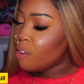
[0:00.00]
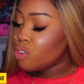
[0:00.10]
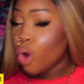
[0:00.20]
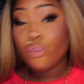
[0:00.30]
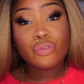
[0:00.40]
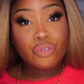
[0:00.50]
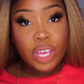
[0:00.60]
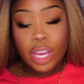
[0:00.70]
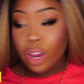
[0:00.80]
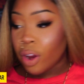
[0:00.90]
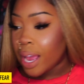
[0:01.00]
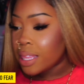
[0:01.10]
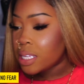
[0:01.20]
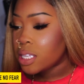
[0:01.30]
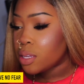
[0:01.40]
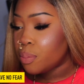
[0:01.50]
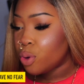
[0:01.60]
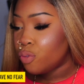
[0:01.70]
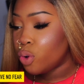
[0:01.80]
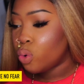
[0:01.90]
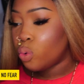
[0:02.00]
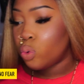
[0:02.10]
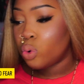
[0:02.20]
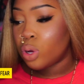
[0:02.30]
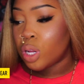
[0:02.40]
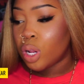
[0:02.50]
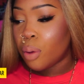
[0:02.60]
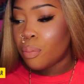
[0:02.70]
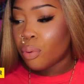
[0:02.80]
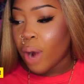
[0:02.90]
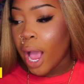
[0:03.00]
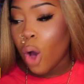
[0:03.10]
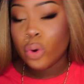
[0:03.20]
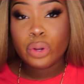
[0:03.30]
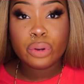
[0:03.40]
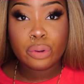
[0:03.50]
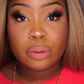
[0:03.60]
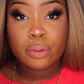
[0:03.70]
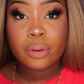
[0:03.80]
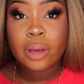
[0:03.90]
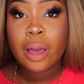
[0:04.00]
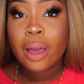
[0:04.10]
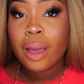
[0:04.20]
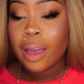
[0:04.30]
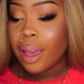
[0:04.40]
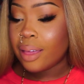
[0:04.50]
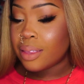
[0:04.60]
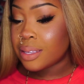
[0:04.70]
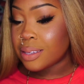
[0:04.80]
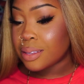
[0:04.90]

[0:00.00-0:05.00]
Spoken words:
No Fear, and this is a beautiful cool brown nude, and this